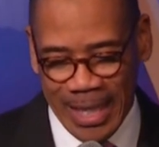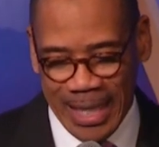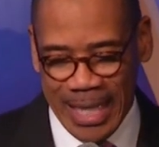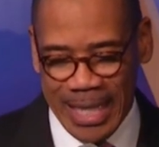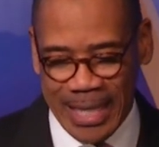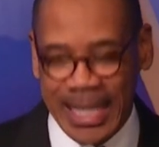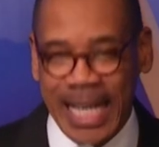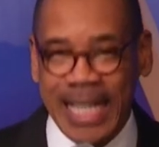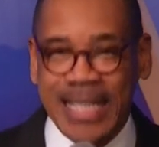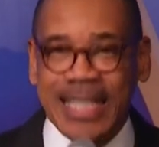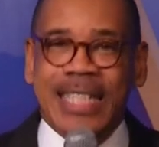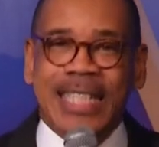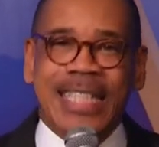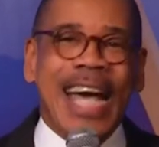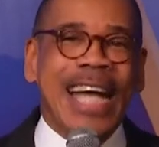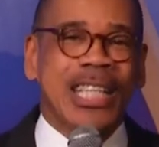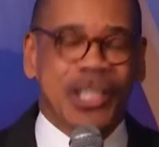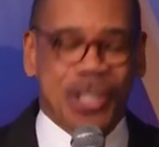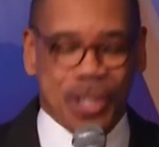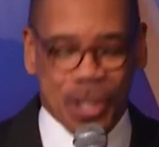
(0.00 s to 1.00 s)
He said,
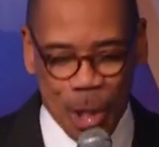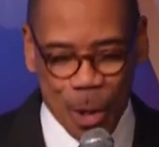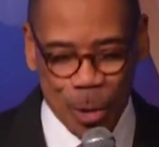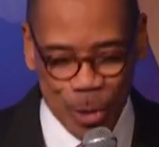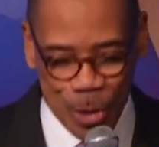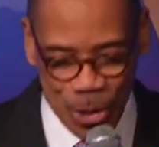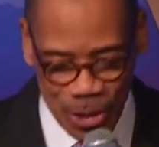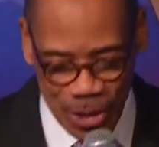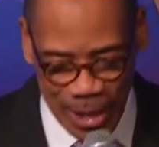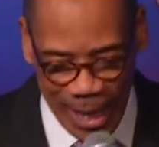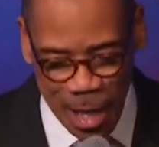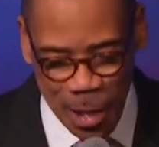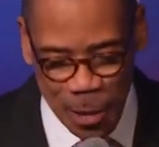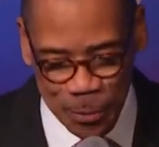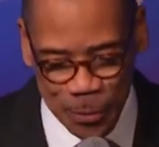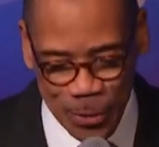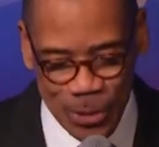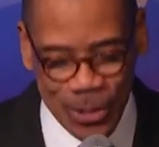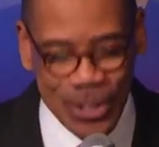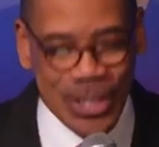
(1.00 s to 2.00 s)
set
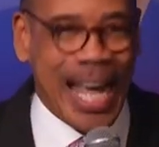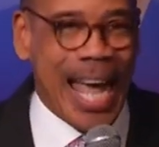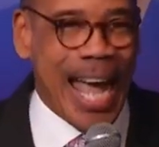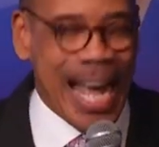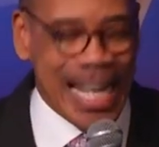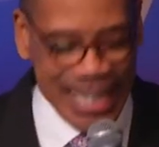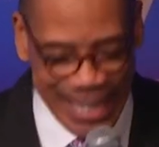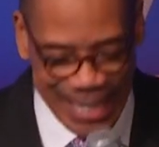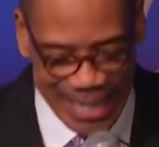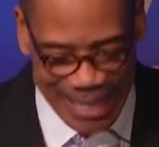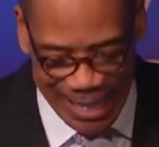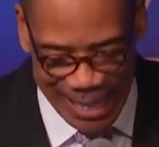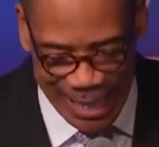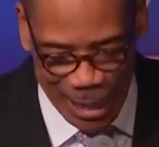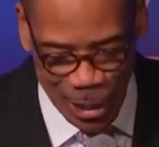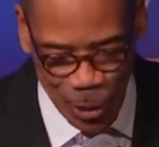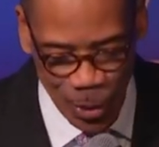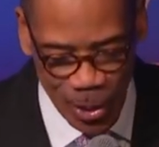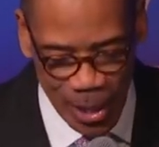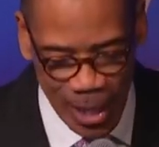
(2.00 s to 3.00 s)
yourself, stand
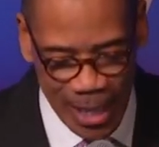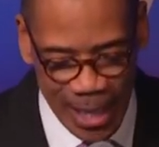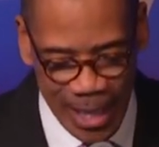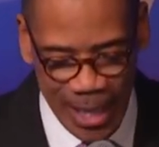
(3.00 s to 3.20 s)
still,